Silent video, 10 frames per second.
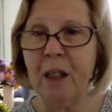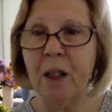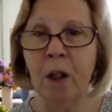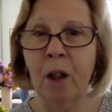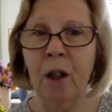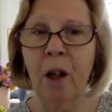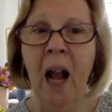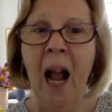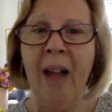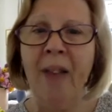So,
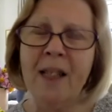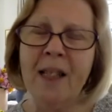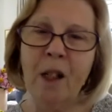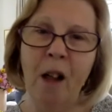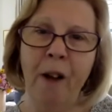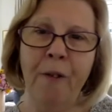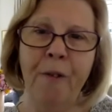and there's a lot of